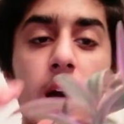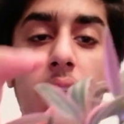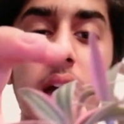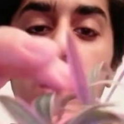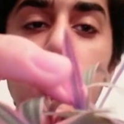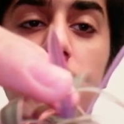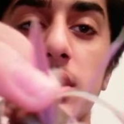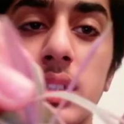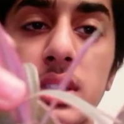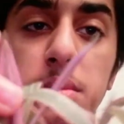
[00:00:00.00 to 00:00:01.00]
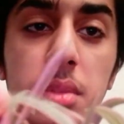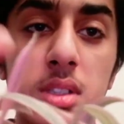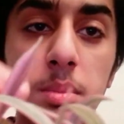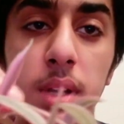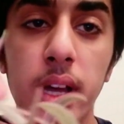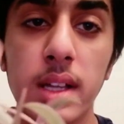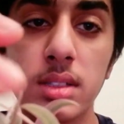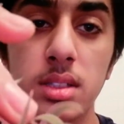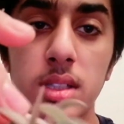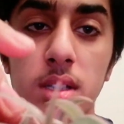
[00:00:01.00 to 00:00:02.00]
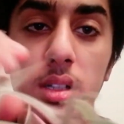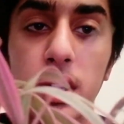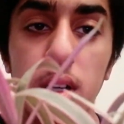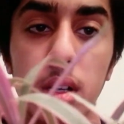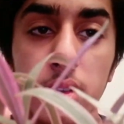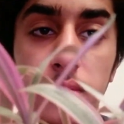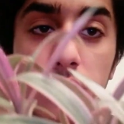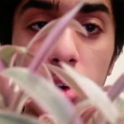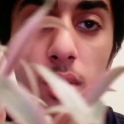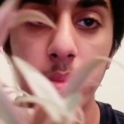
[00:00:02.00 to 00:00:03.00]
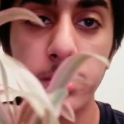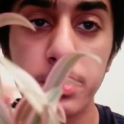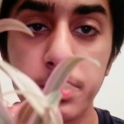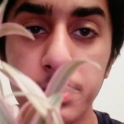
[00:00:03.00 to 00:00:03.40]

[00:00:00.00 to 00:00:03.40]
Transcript: I cut this mother plant from